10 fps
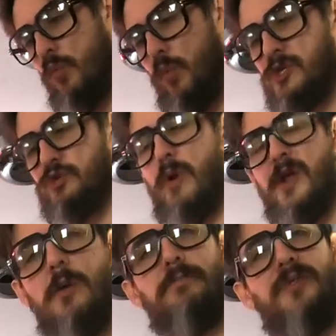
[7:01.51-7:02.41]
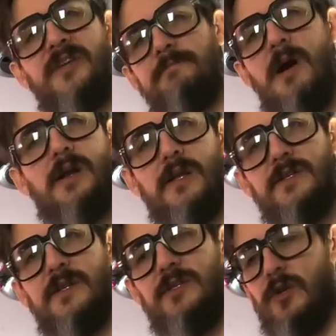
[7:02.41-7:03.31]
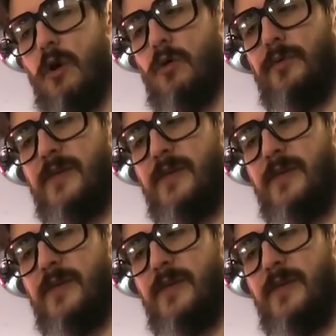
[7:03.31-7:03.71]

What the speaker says: which up these magnets need to go.